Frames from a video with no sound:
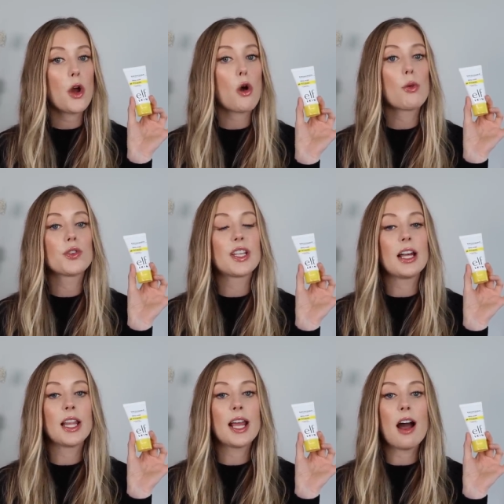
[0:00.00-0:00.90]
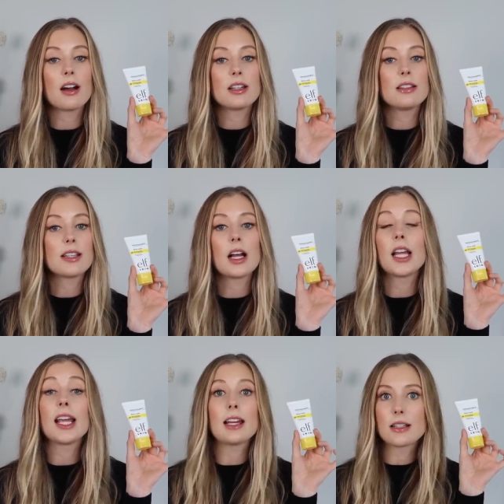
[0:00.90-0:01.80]
homosalate,
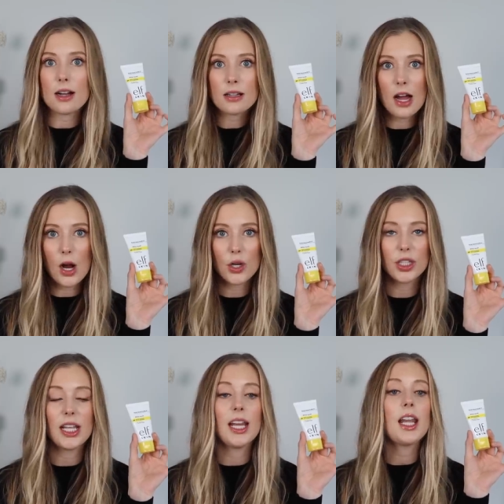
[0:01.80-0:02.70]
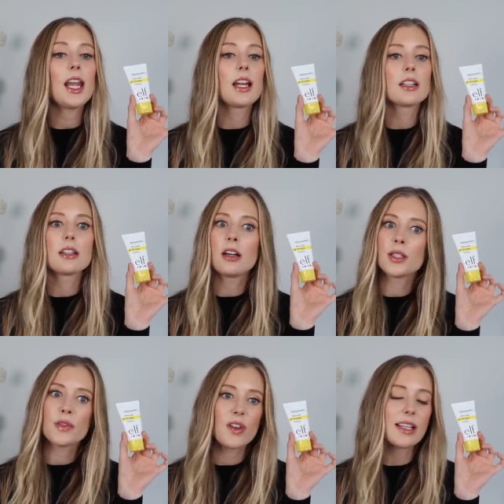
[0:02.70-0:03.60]
octisalate, and octocrylene, and
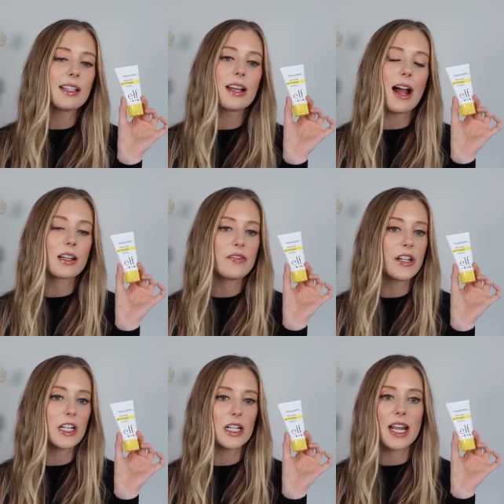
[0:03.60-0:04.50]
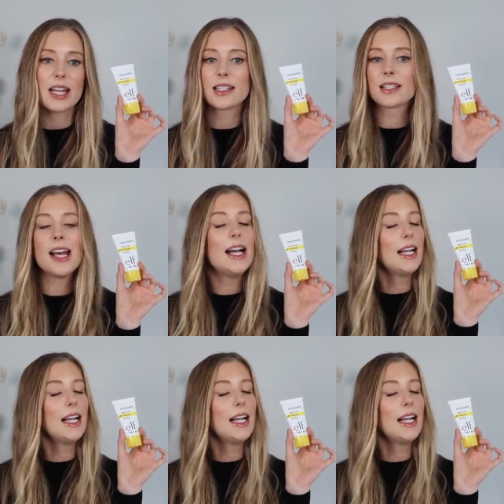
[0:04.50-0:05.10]
tons of nice inactive ingredients